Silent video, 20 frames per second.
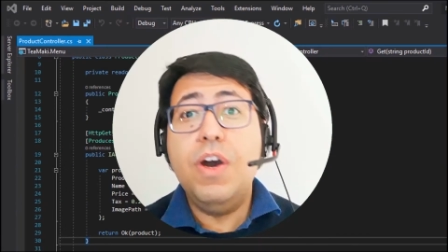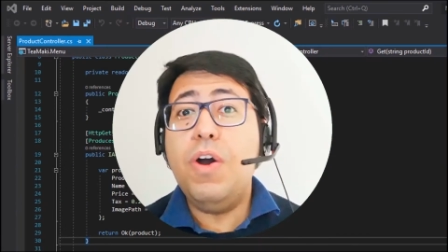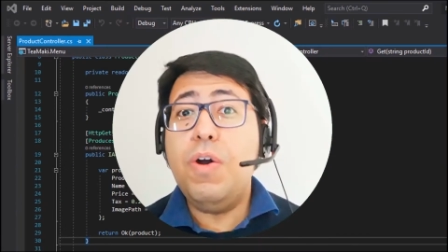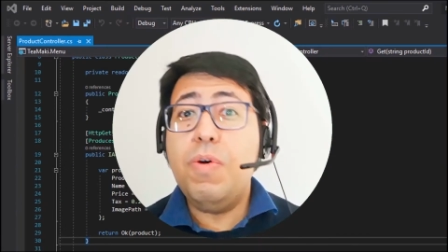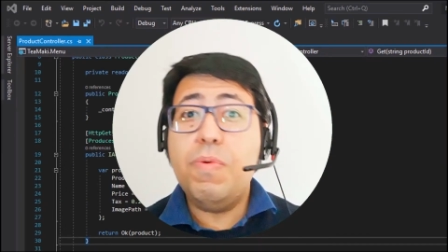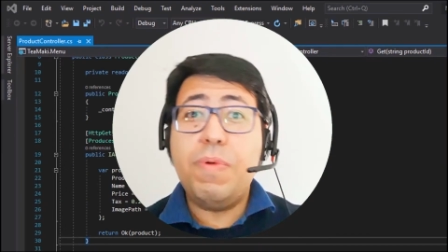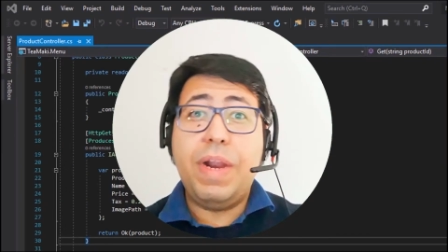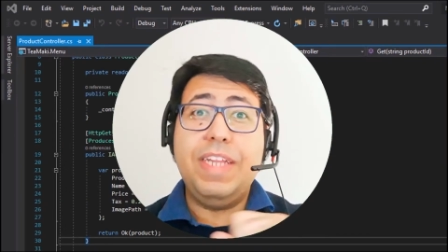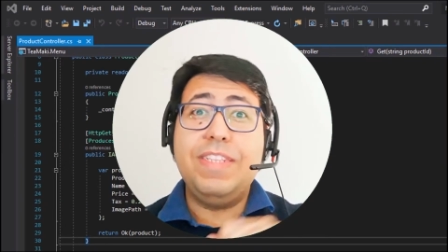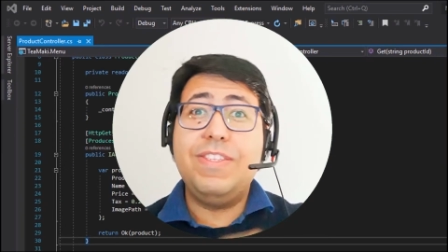
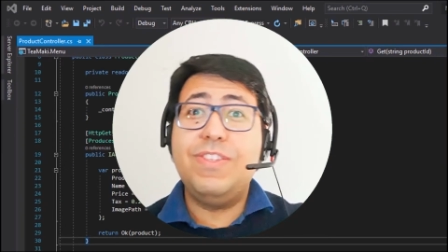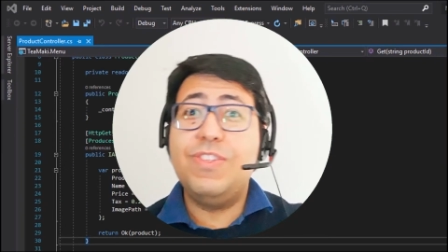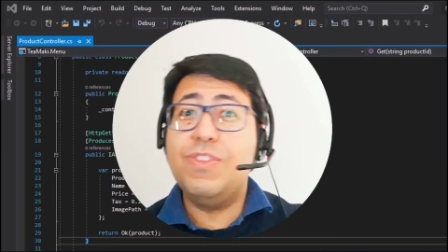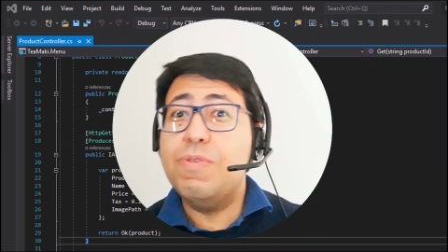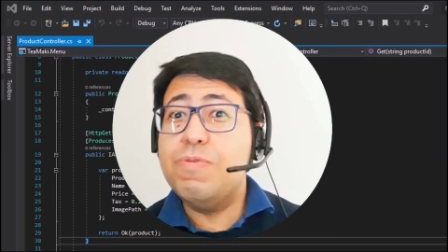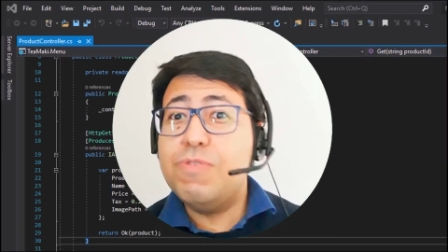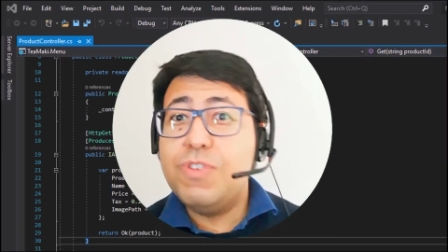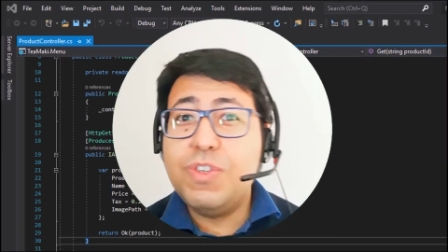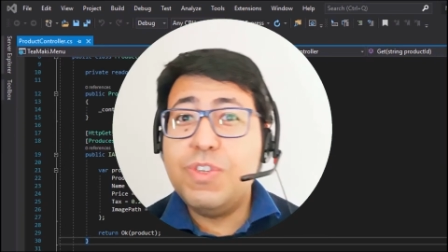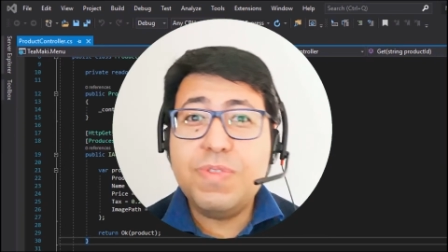Alright,
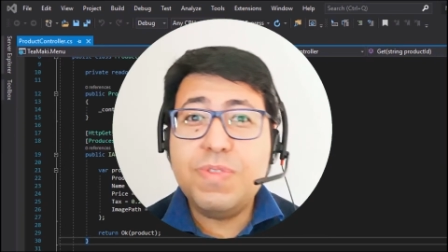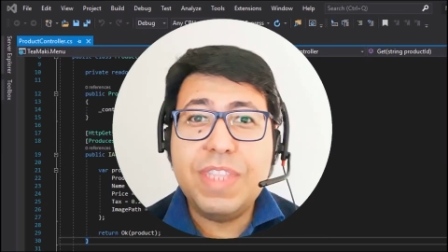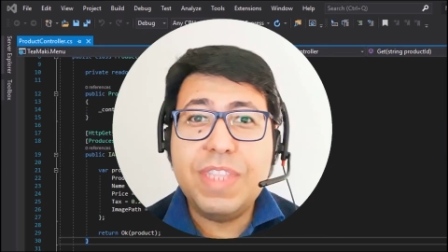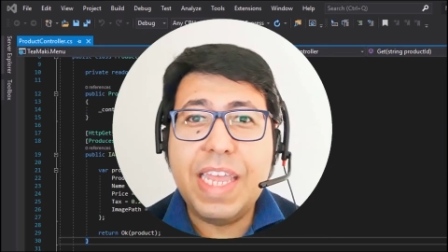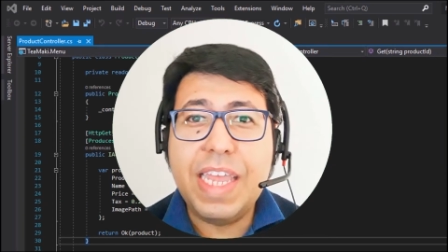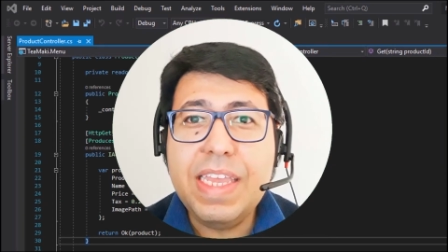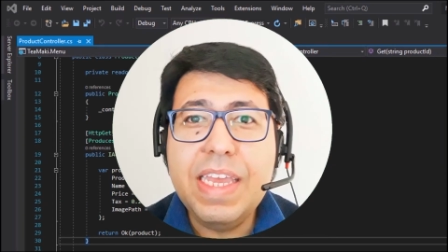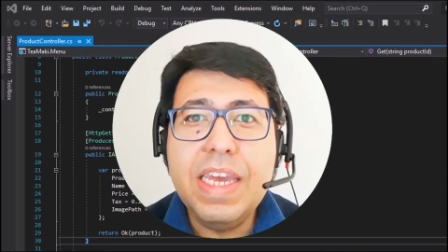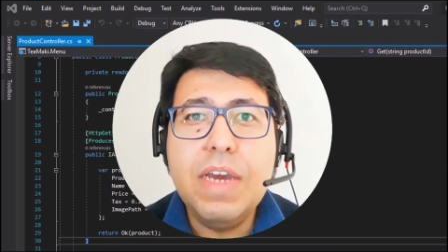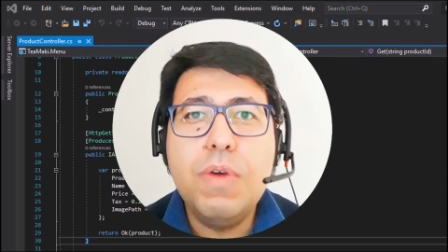so
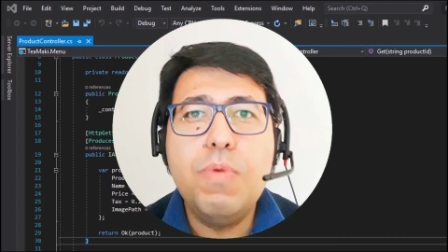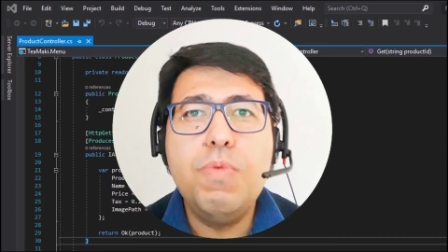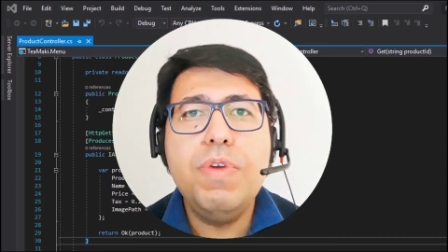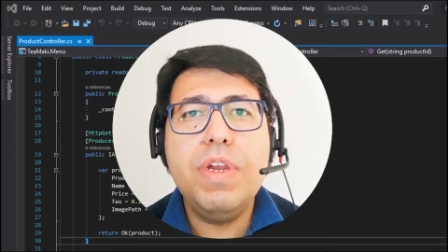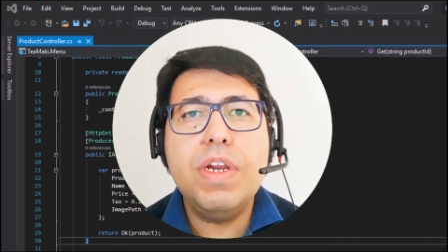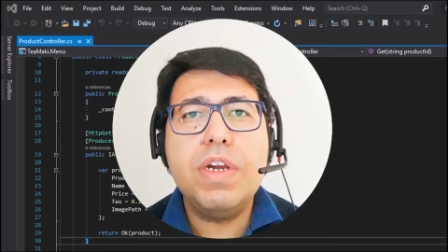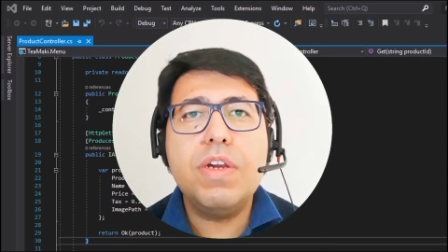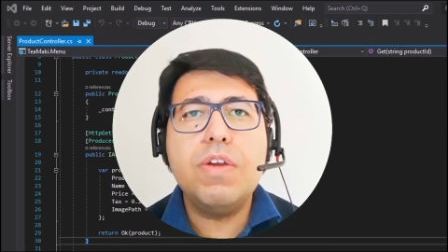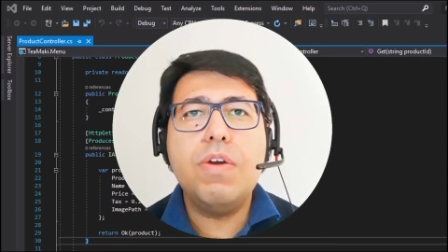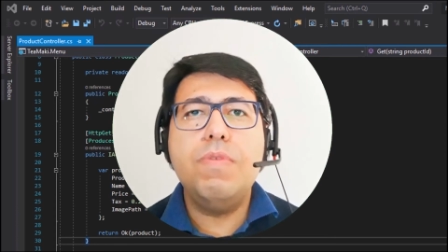today
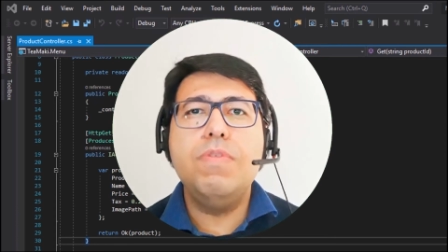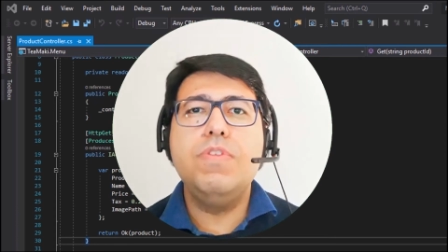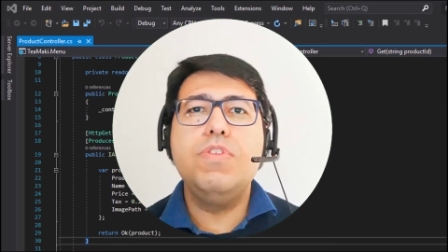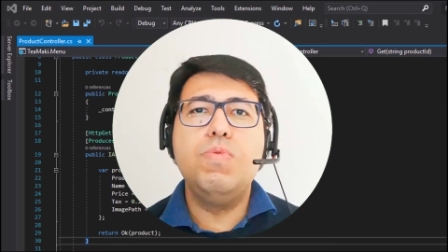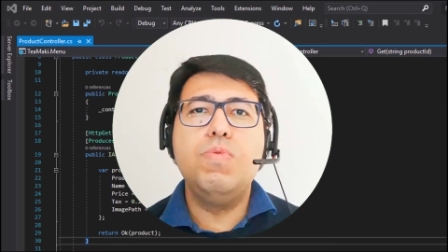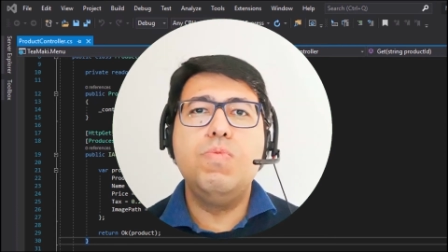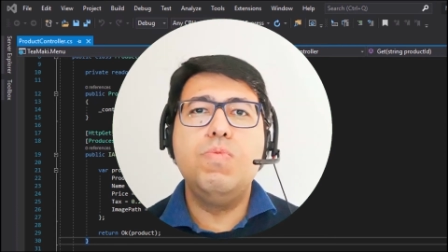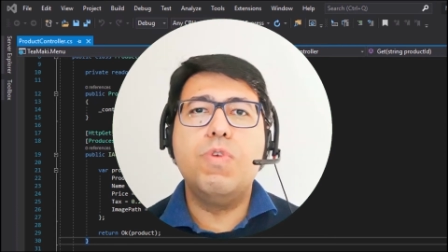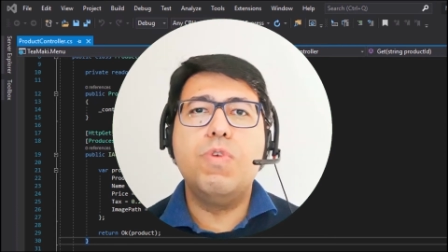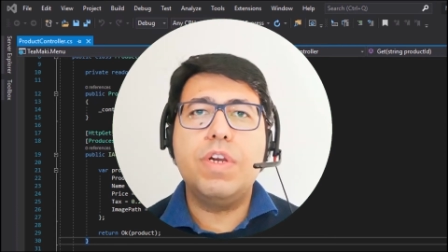we are going
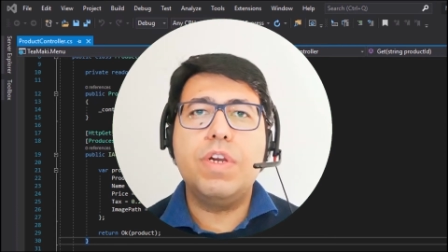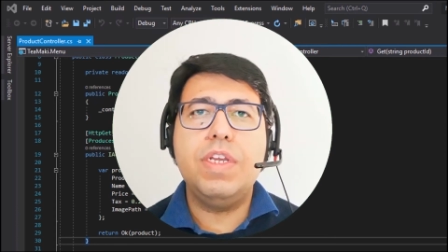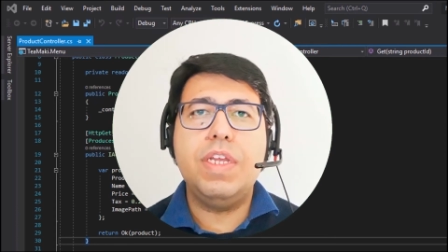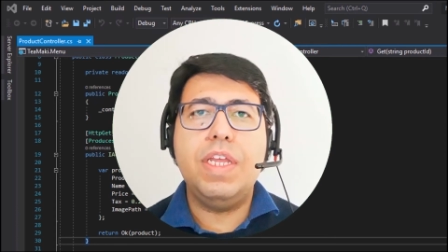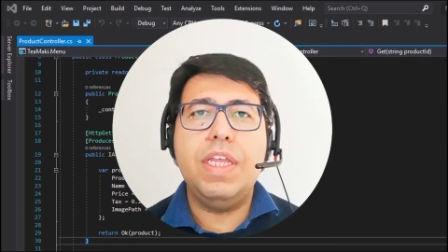to work